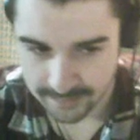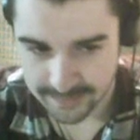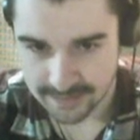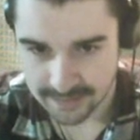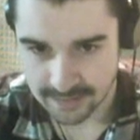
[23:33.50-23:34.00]
to
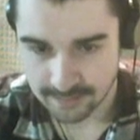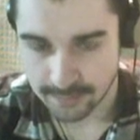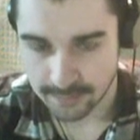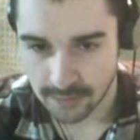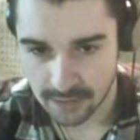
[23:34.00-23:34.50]
pull
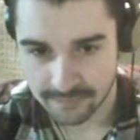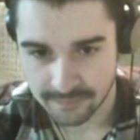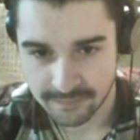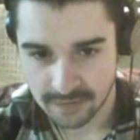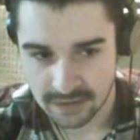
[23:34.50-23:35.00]
off
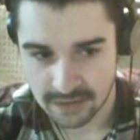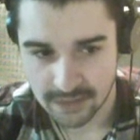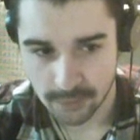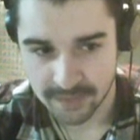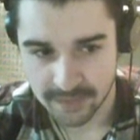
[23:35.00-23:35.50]
a clean
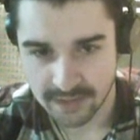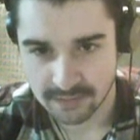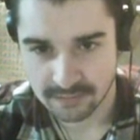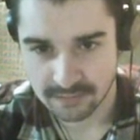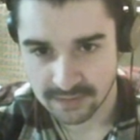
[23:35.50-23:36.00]
opening.
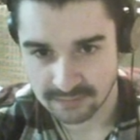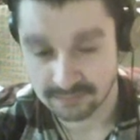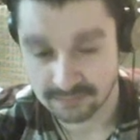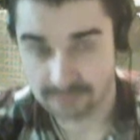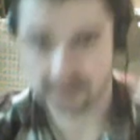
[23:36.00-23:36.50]
Like
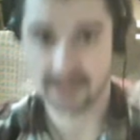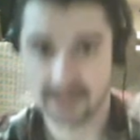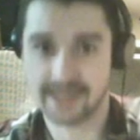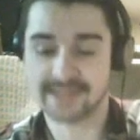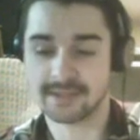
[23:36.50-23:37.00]

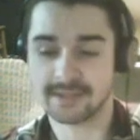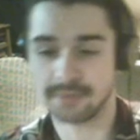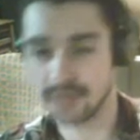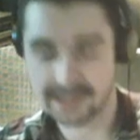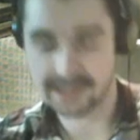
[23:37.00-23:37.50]
against an opponent,
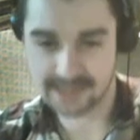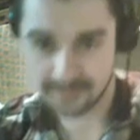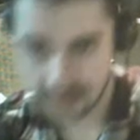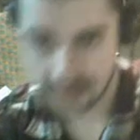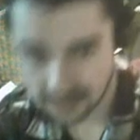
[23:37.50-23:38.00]
that's a different
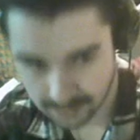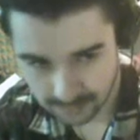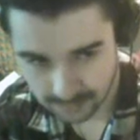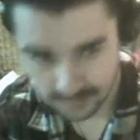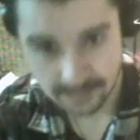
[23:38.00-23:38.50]
thing. But I'm going
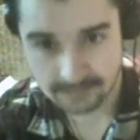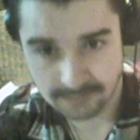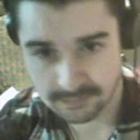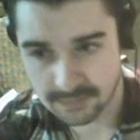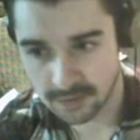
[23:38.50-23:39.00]
to
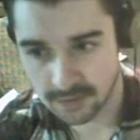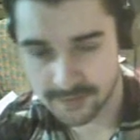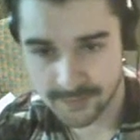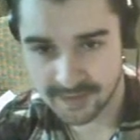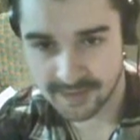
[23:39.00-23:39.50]
go into a
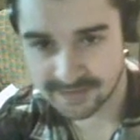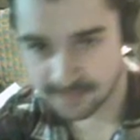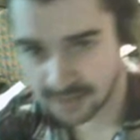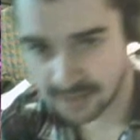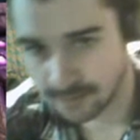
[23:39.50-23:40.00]
custom
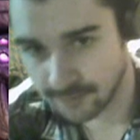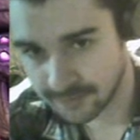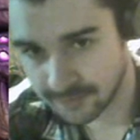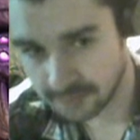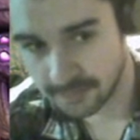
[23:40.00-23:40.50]
game with no
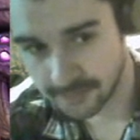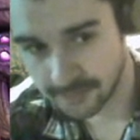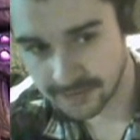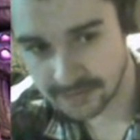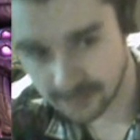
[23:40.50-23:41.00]
opponent,
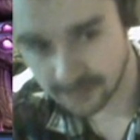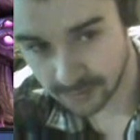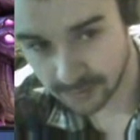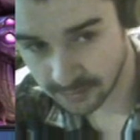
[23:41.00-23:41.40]
and then we're going to